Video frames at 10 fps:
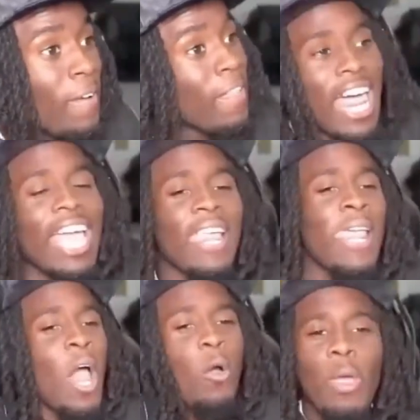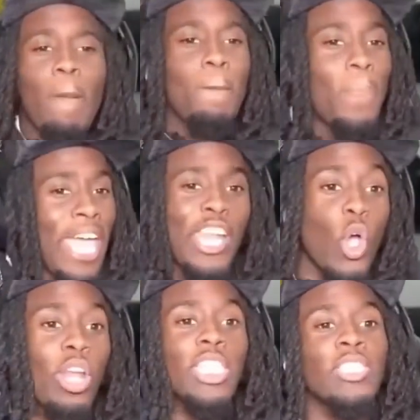Like, yeah. We been
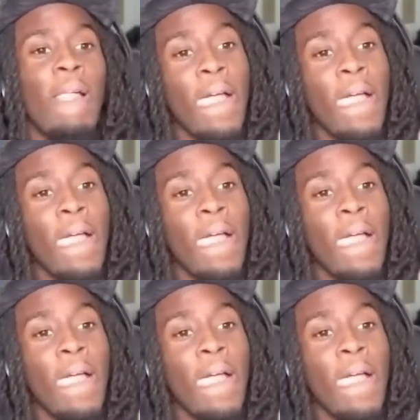knew this.